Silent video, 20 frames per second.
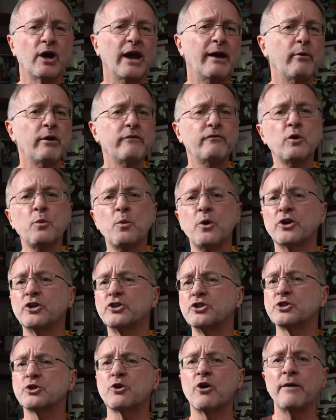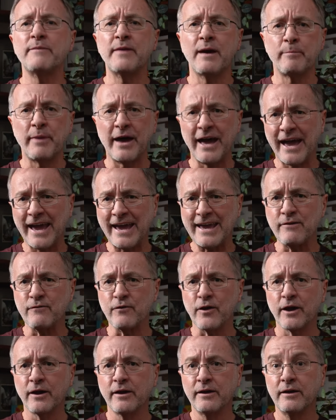however you want to describe that
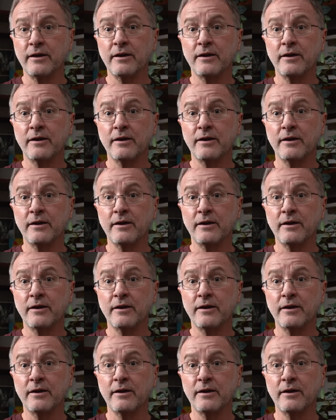behavior.